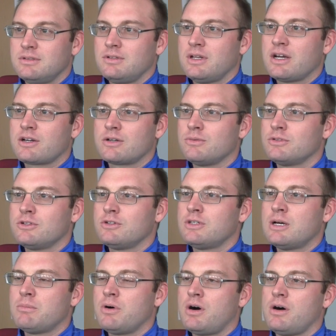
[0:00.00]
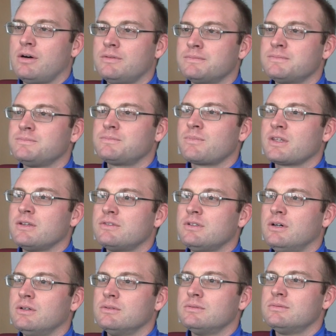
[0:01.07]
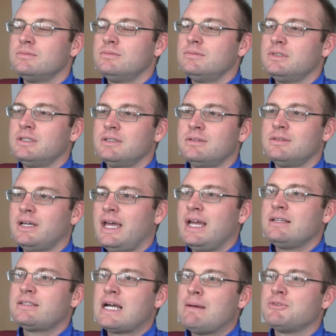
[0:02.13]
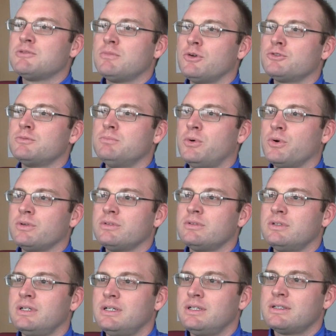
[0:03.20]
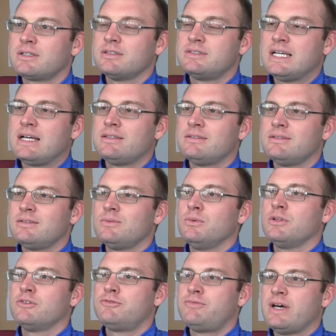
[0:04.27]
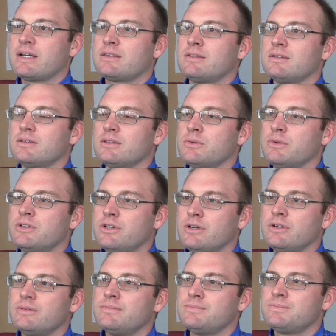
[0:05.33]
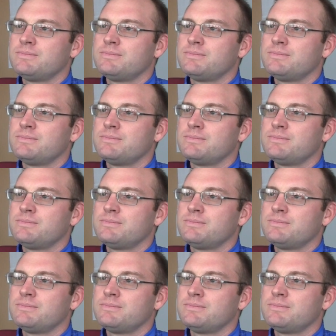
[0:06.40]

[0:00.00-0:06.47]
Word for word: you're not going to return that ball. So the hang time is the most important because that will affect the return.